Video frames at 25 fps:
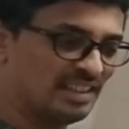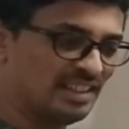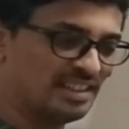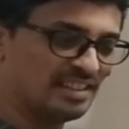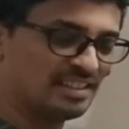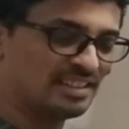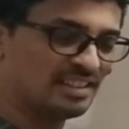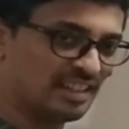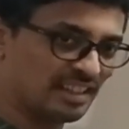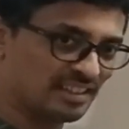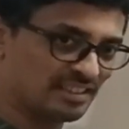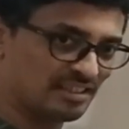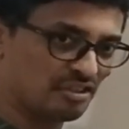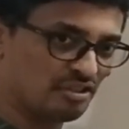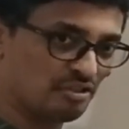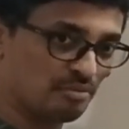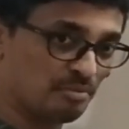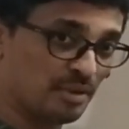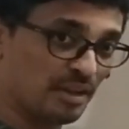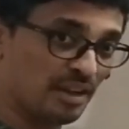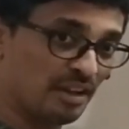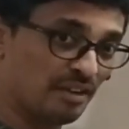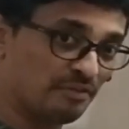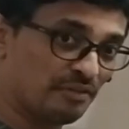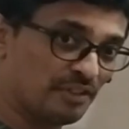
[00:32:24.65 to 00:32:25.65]
This acceleration will
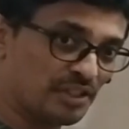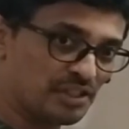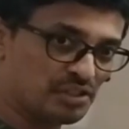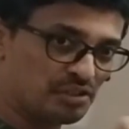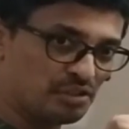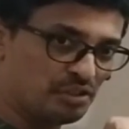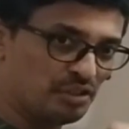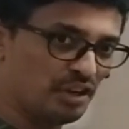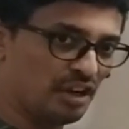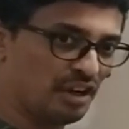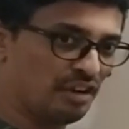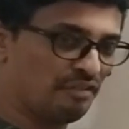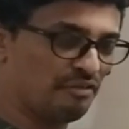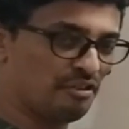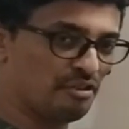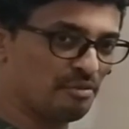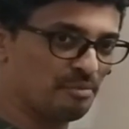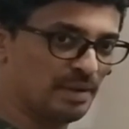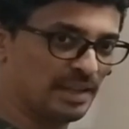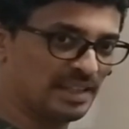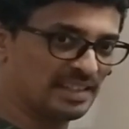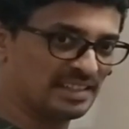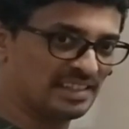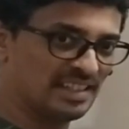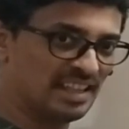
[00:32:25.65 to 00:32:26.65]
be in first order in V
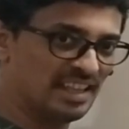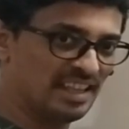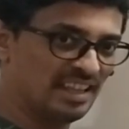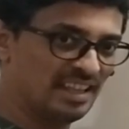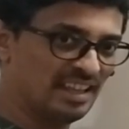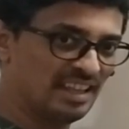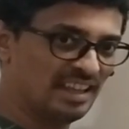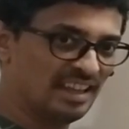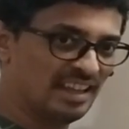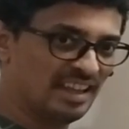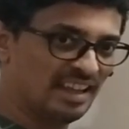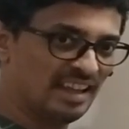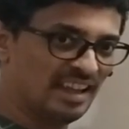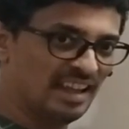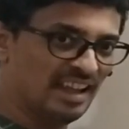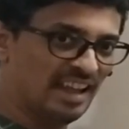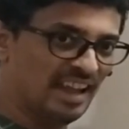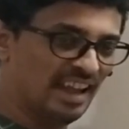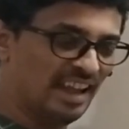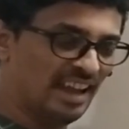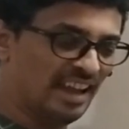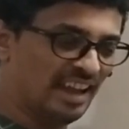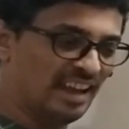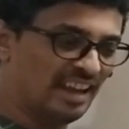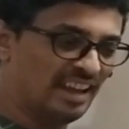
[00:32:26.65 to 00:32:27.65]
by C,
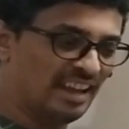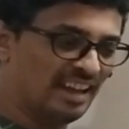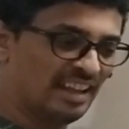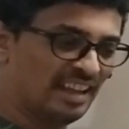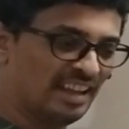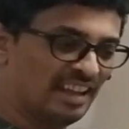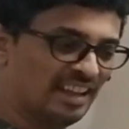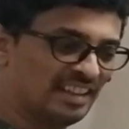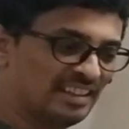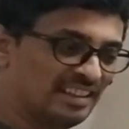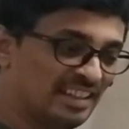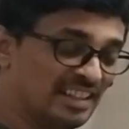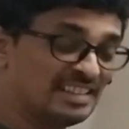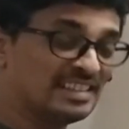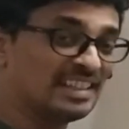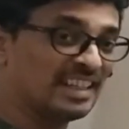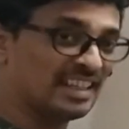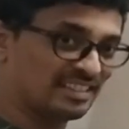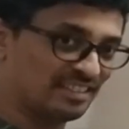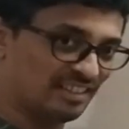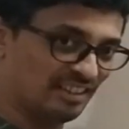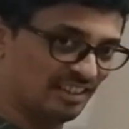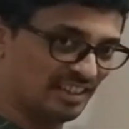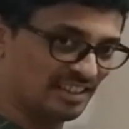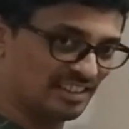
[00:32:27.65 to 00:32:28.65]
and this
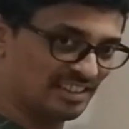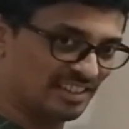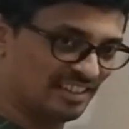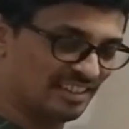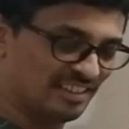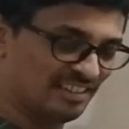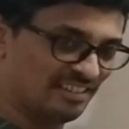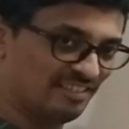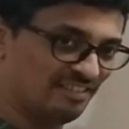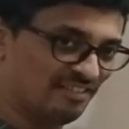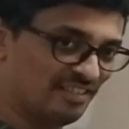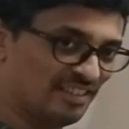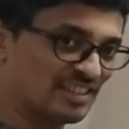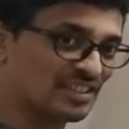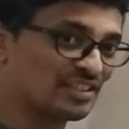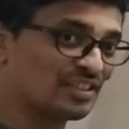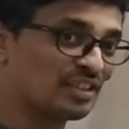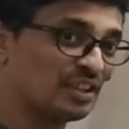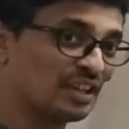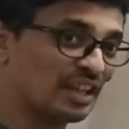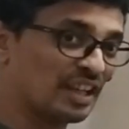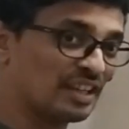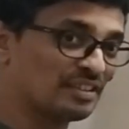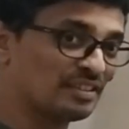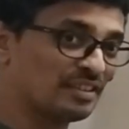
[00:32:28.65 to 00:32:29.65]
acceleration is
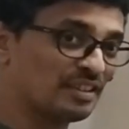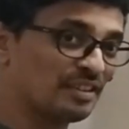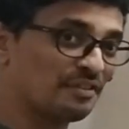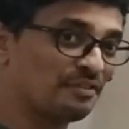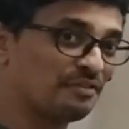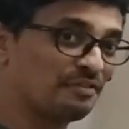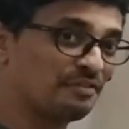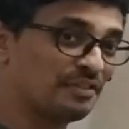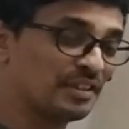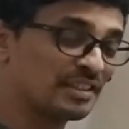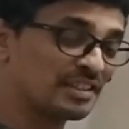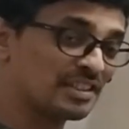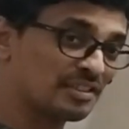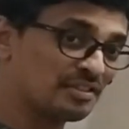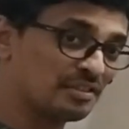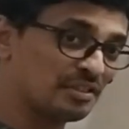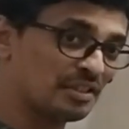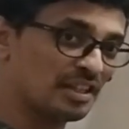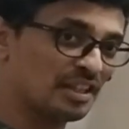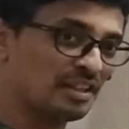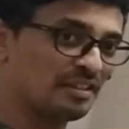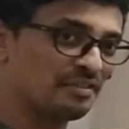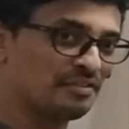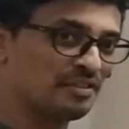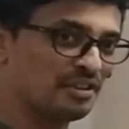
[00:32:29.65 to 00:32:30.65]
called as the first
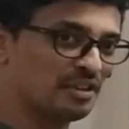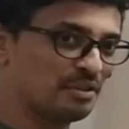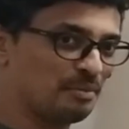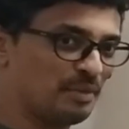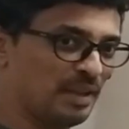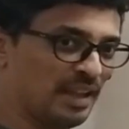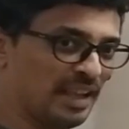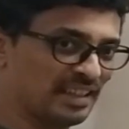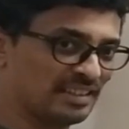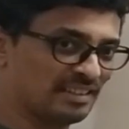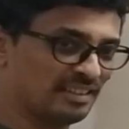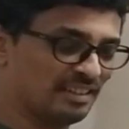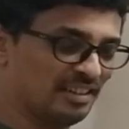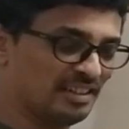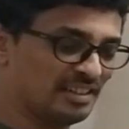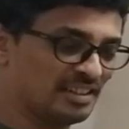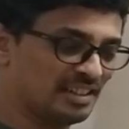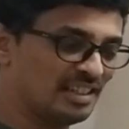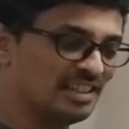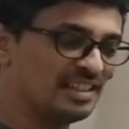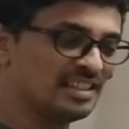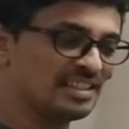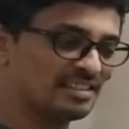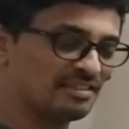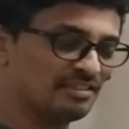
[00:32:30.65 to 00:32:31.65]
order Fermi
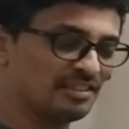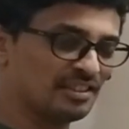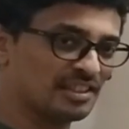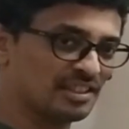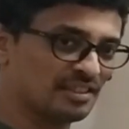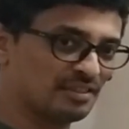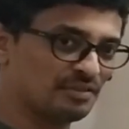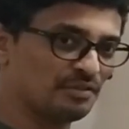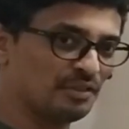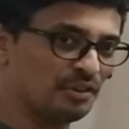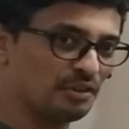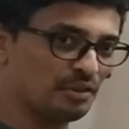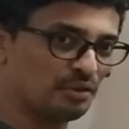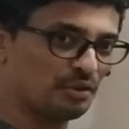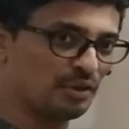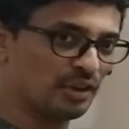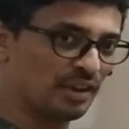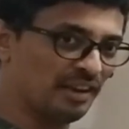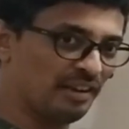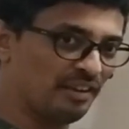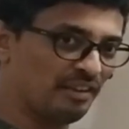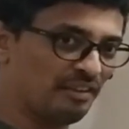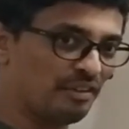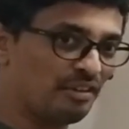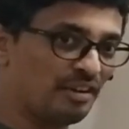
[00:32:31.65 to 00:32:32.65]
acceleration. This was found out
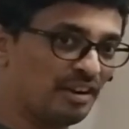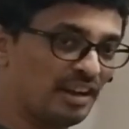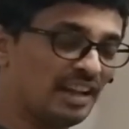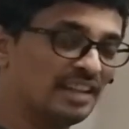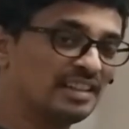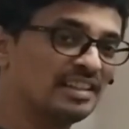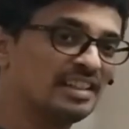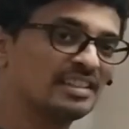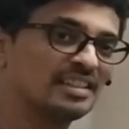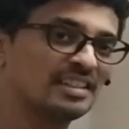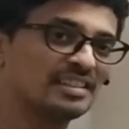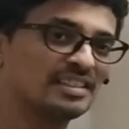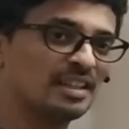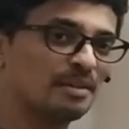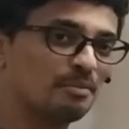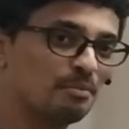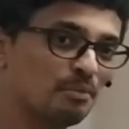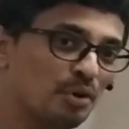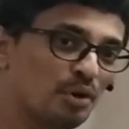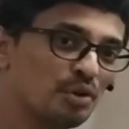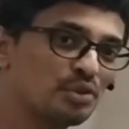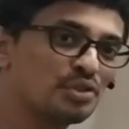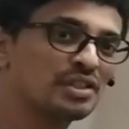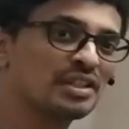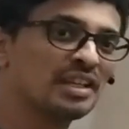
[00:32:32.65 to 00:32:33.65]
later on, and this is the
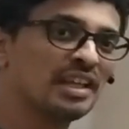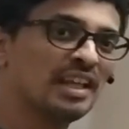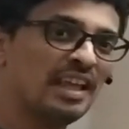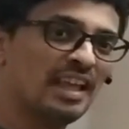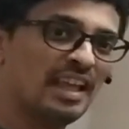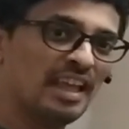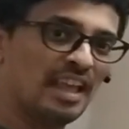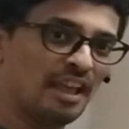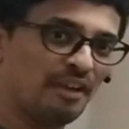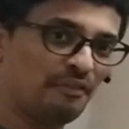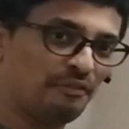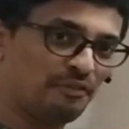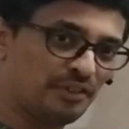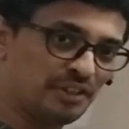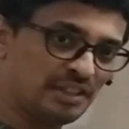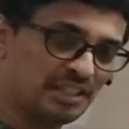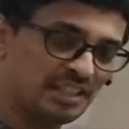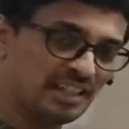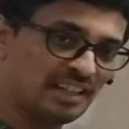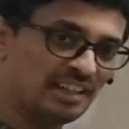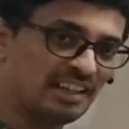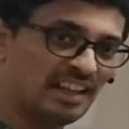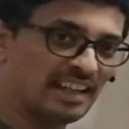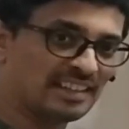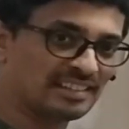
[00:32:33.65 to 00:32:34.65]
most
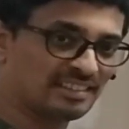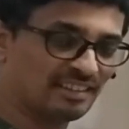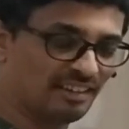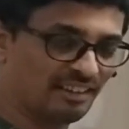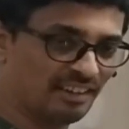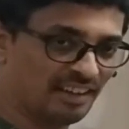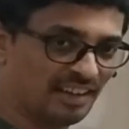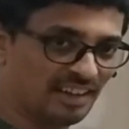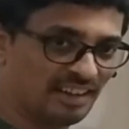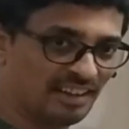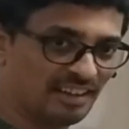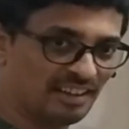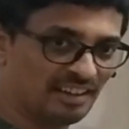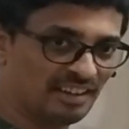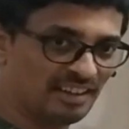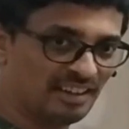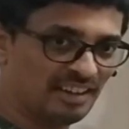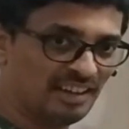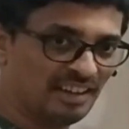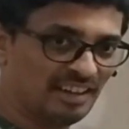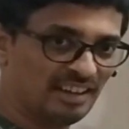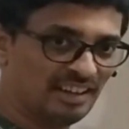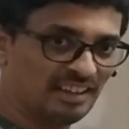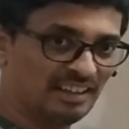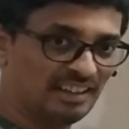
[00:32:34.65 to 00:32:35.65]
efficient accelerator
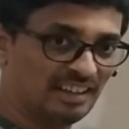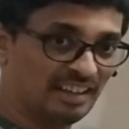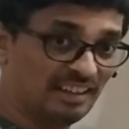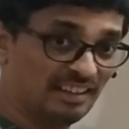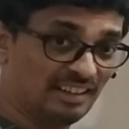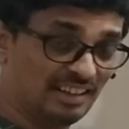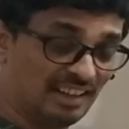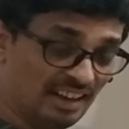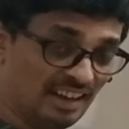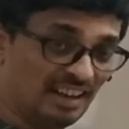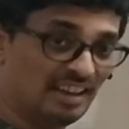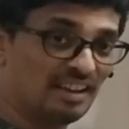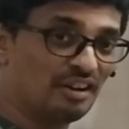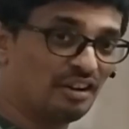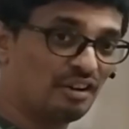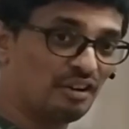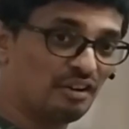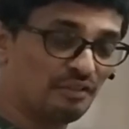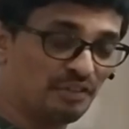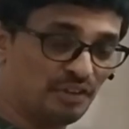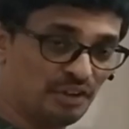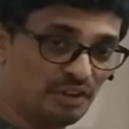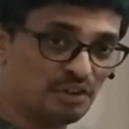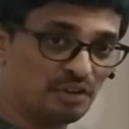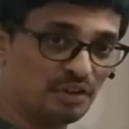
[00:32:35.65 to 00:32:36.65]
till
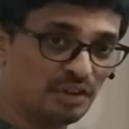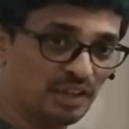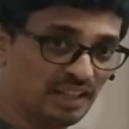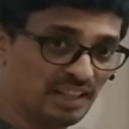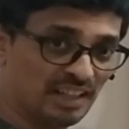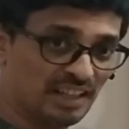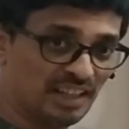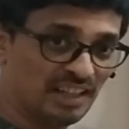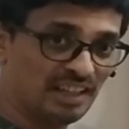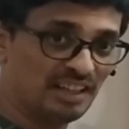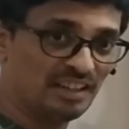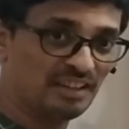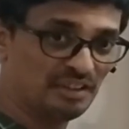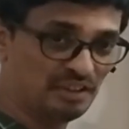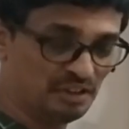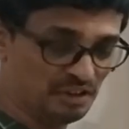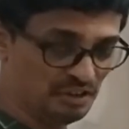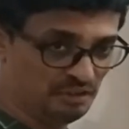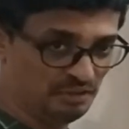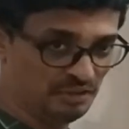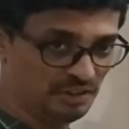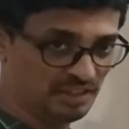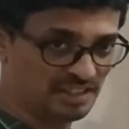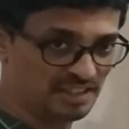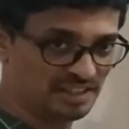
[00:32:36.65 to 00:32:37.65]
now we know in the
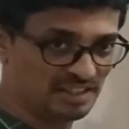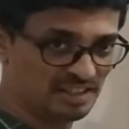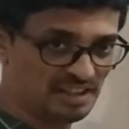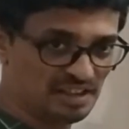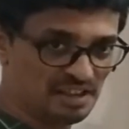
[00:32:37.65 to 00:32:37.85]
universe.